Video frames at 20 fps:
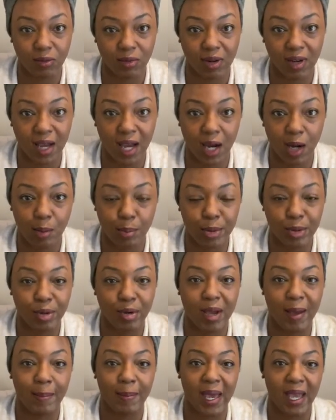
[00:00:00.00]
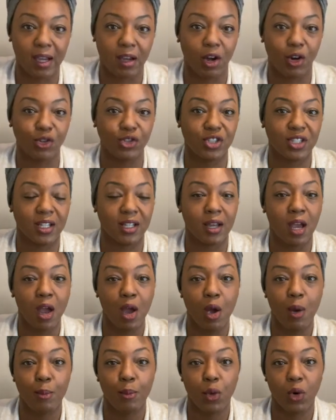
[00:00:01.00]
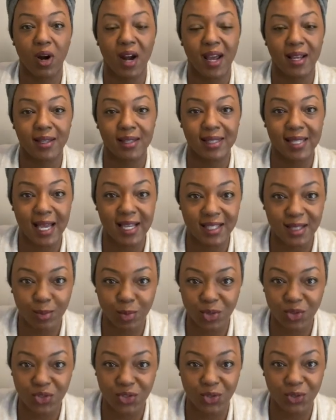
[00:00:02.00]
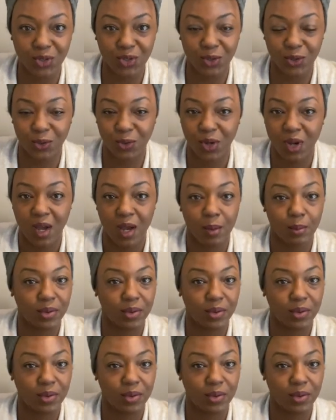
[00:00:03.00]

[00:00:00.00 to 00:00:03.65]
will help you and make coaching more accessible to you,